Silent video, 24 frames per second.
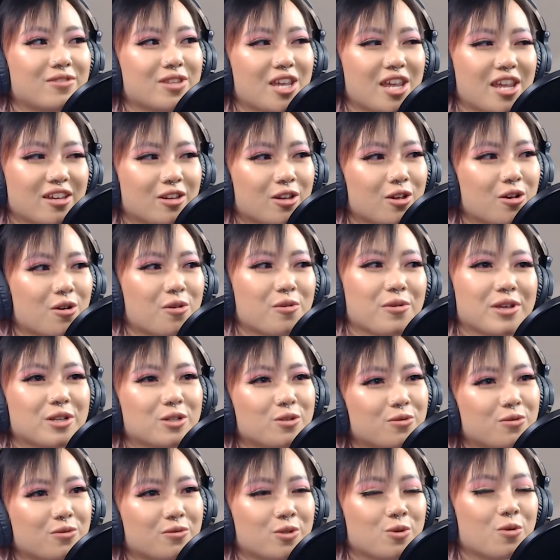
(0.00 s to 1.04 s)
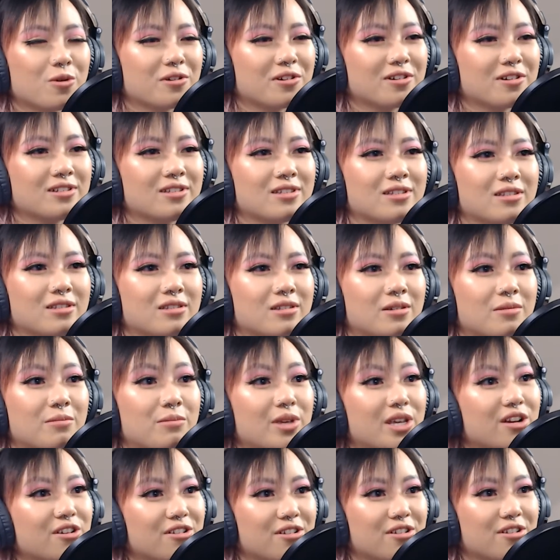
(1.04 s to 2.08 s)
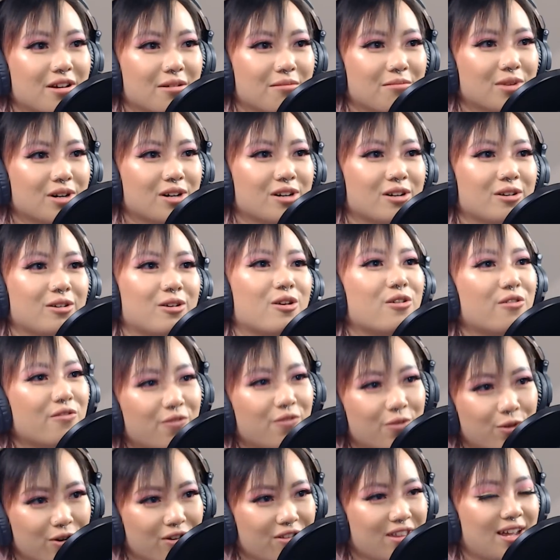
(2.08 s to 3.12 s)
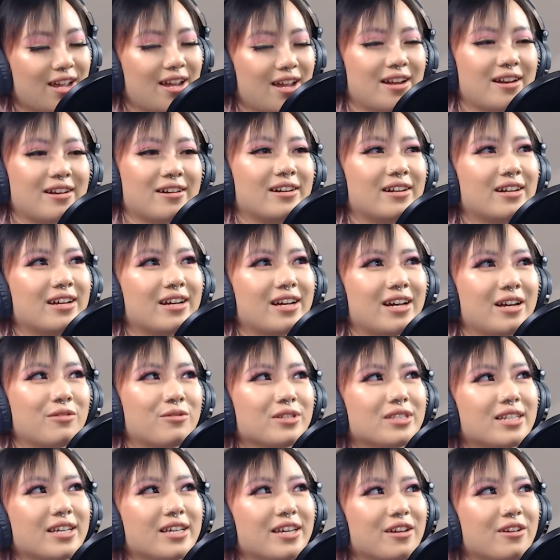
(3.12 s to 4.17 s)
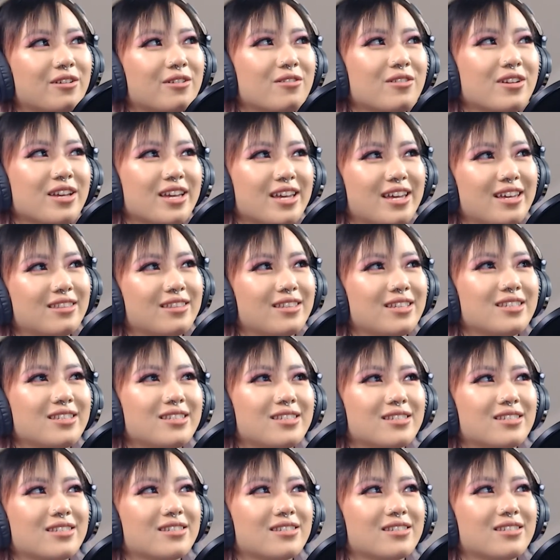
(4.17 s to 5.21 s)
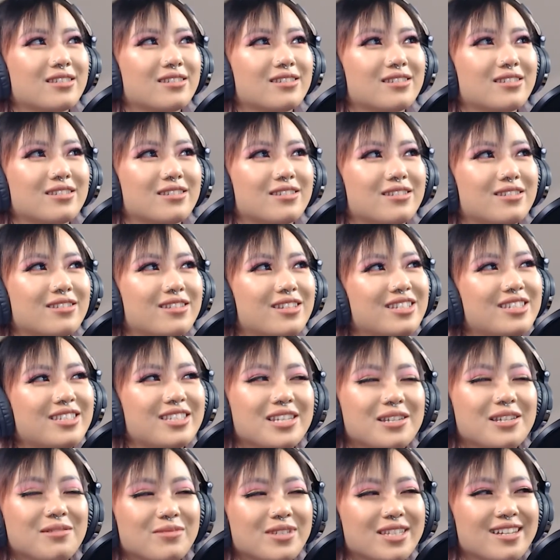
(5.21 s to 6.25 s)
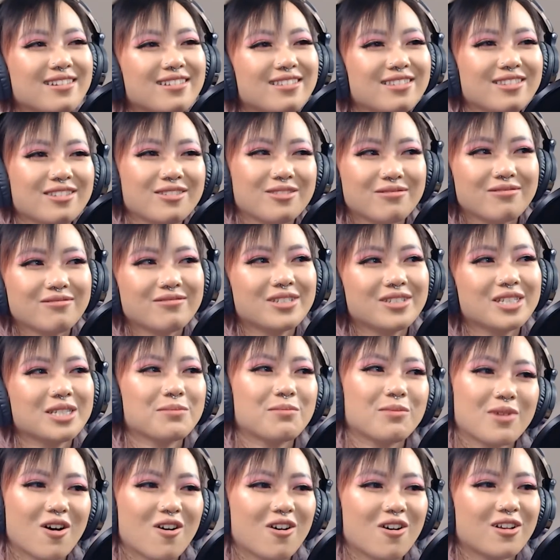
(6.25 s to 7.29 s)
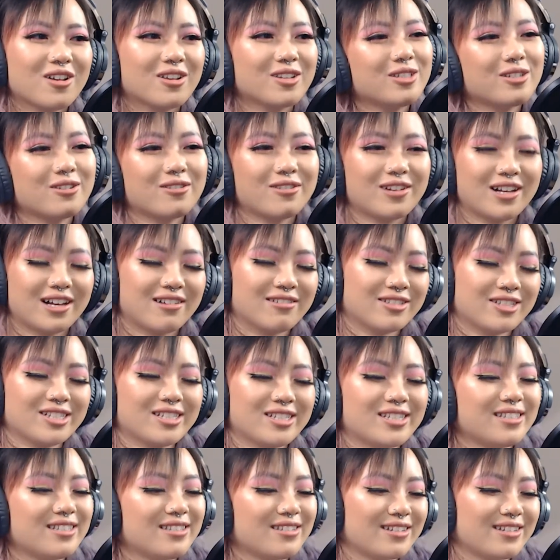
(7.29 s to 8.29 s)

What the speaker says: going towards the bigger number, go for that. I was like, okay, this seems like a little small, so I'll just